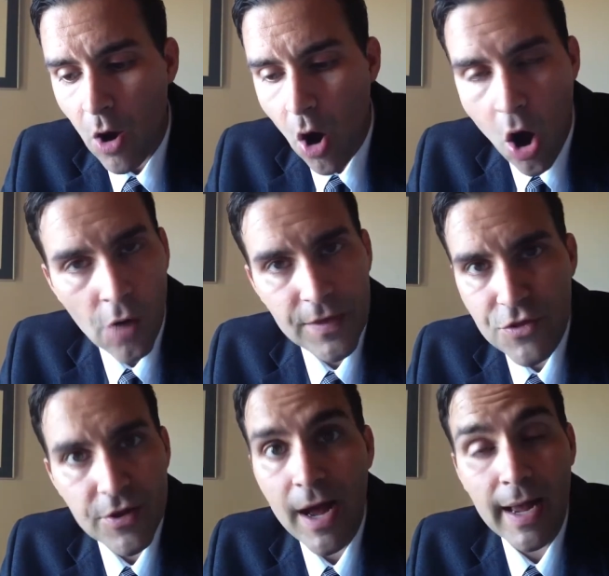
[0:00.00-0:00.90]
All
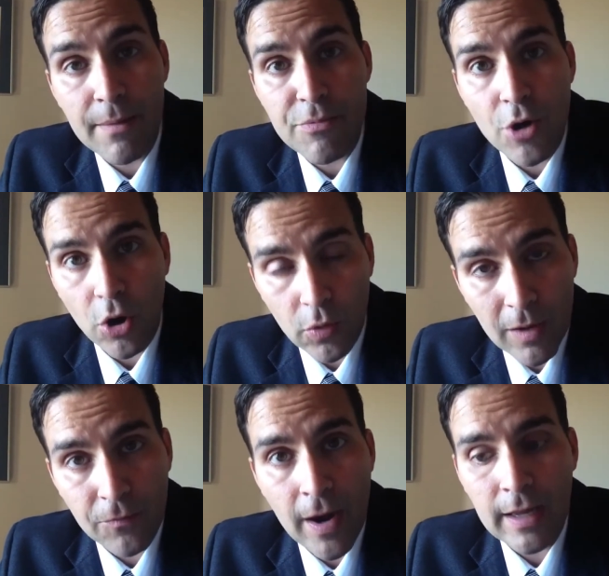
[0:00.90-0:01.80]
these times are,
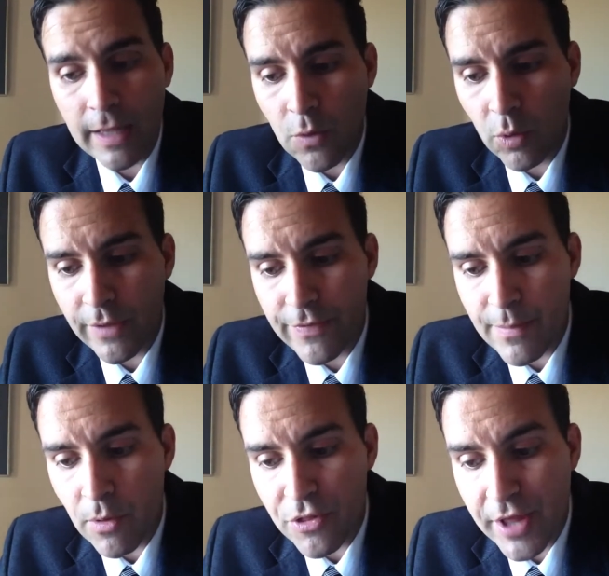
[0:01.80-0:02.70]
quite frankly, one of the
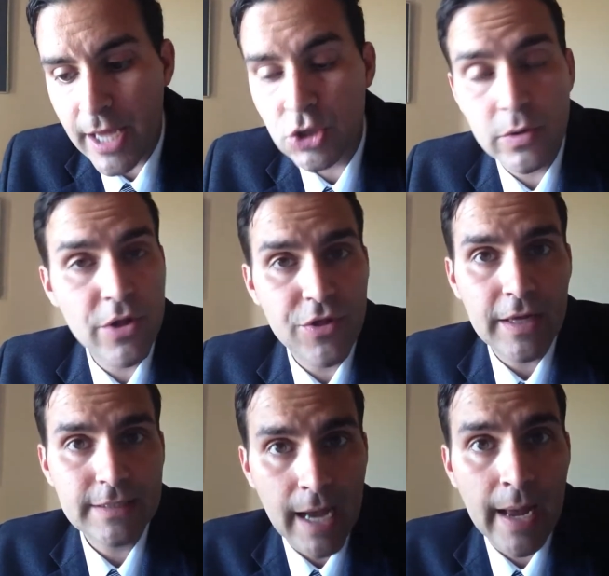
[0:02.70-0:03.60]
most dangerous
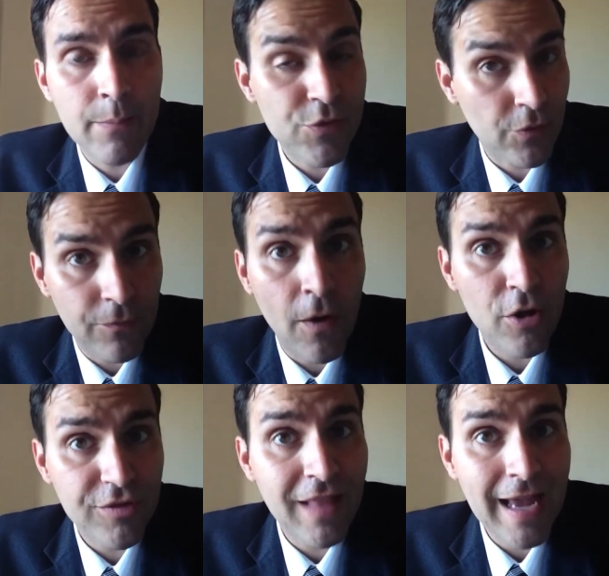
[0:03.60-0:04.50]
times for a
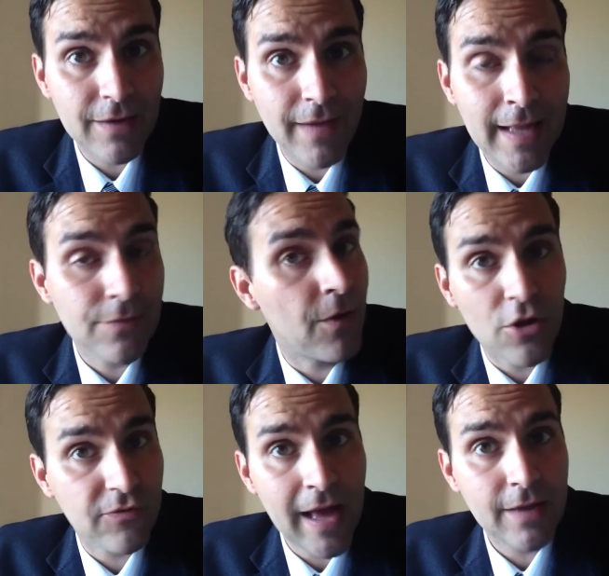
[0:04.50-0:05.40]
false flag event.
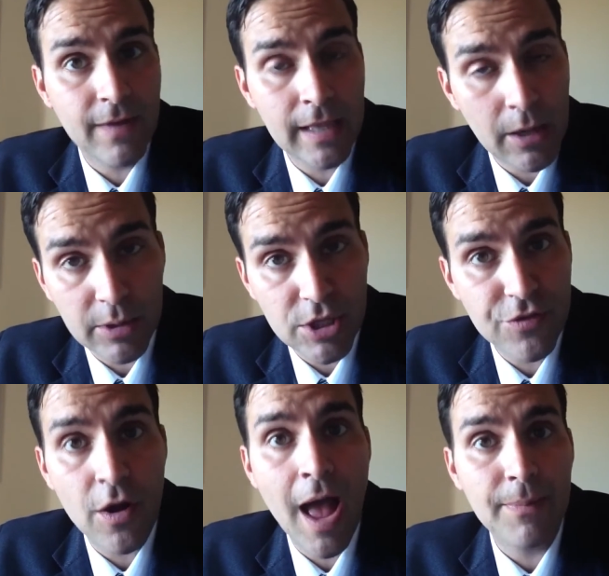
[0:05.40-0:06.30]
False flag event like we just
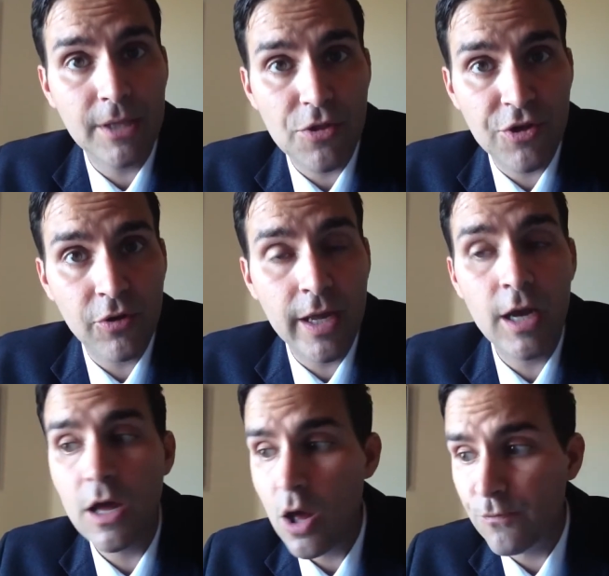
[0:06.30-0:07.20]
saw happen in
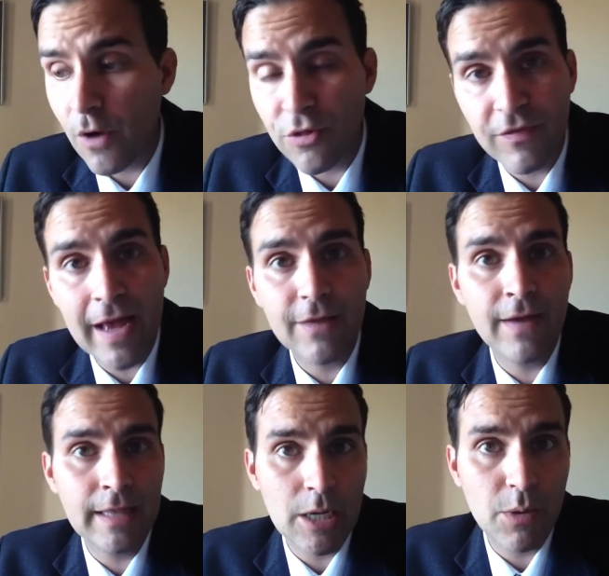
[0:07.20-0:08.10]
Syria. False flag
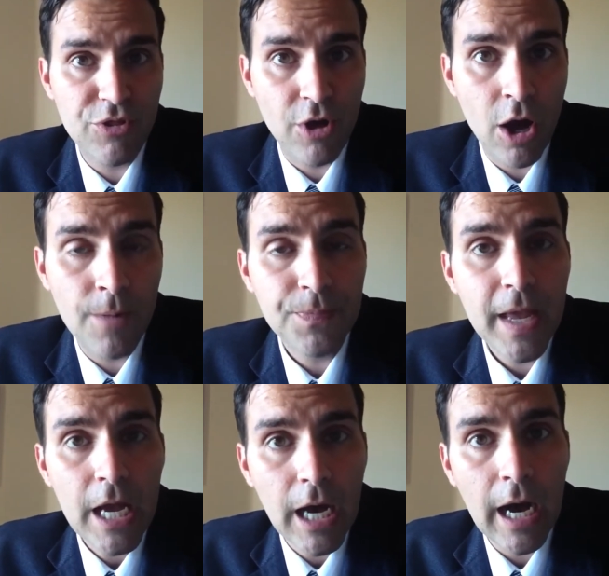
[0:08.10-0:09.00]
event like we saw
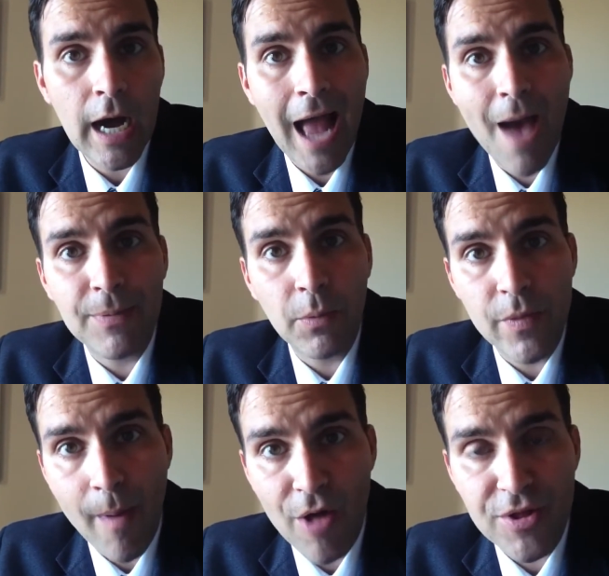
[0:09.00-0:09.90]
happen with
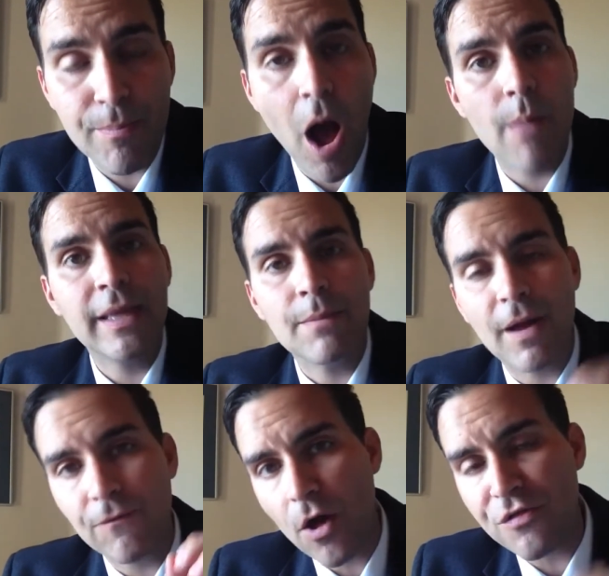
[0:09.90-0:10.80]
the Boston bombing. And
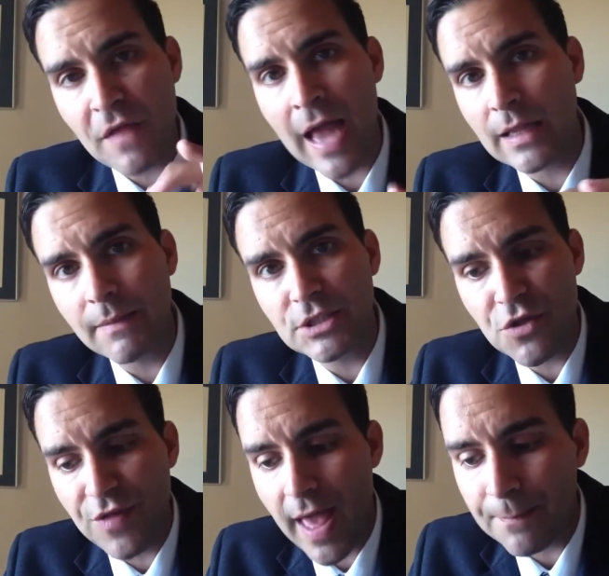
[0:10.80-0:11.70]
by false flag, let me
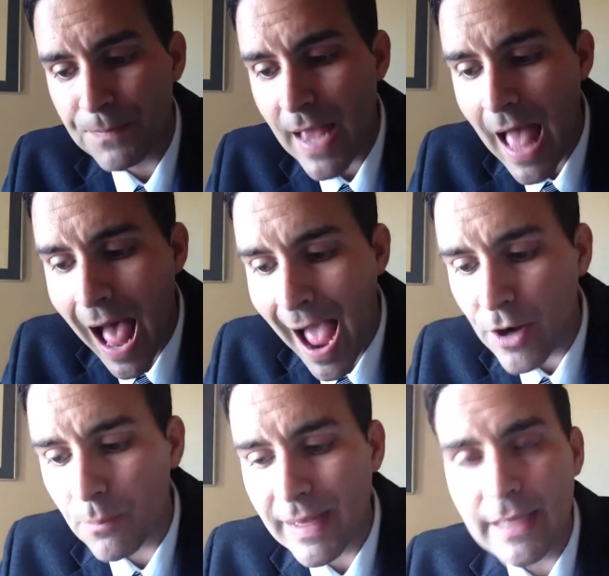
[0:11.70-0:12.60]
just say, I
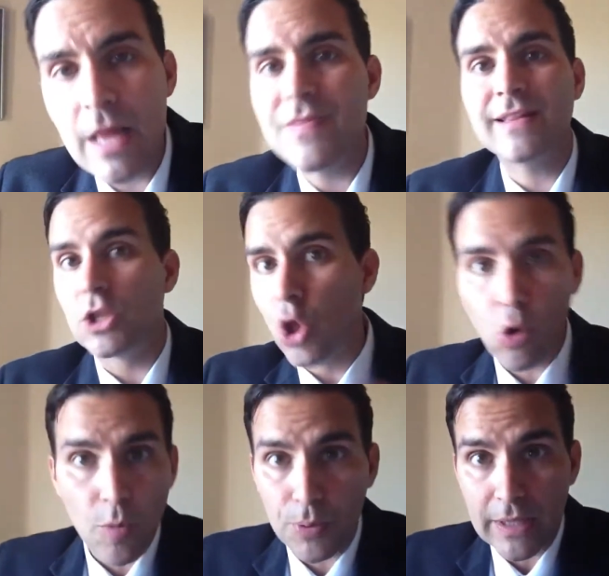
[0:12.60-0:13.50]
don't mean that the
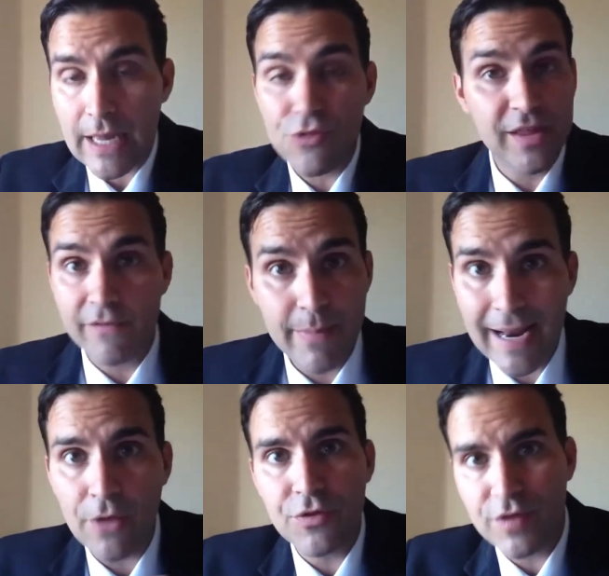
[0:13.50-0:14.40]
local police and everybody
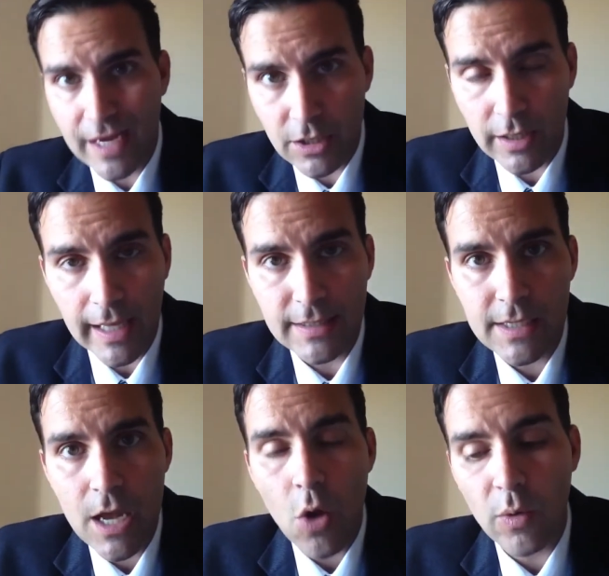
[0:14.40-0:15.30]
else is in on it.
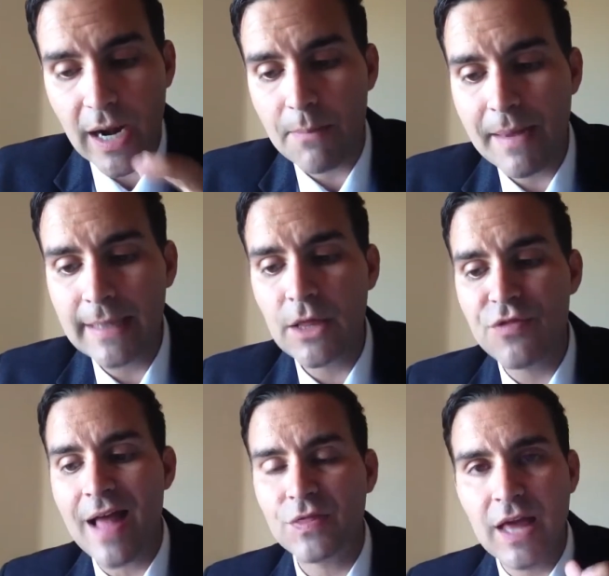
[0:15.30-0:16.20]
What I mean is
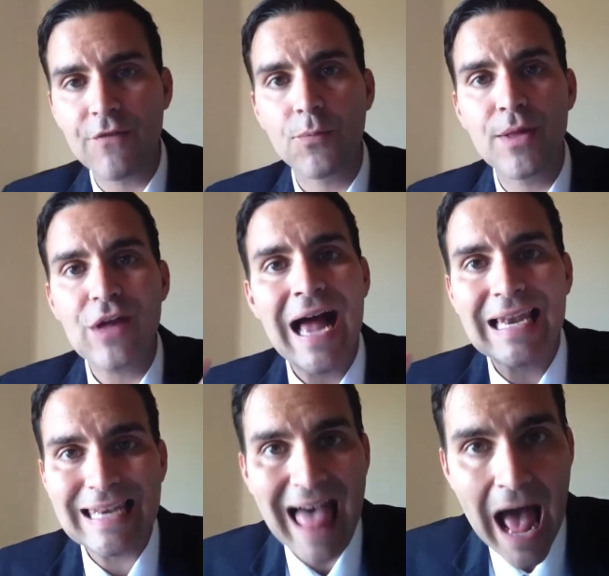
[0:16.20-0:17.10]
that governments
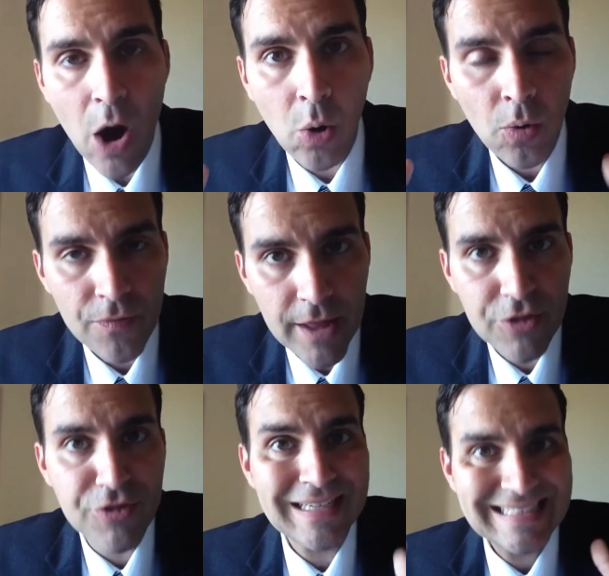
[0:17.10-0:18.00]
allow
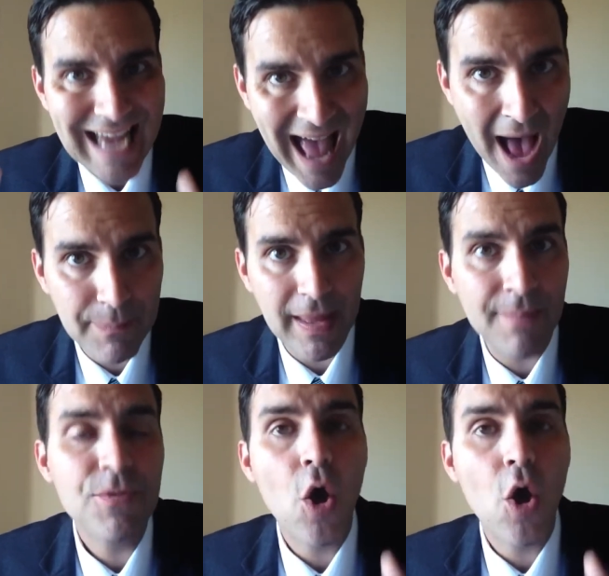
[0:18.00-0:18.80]
this to happen.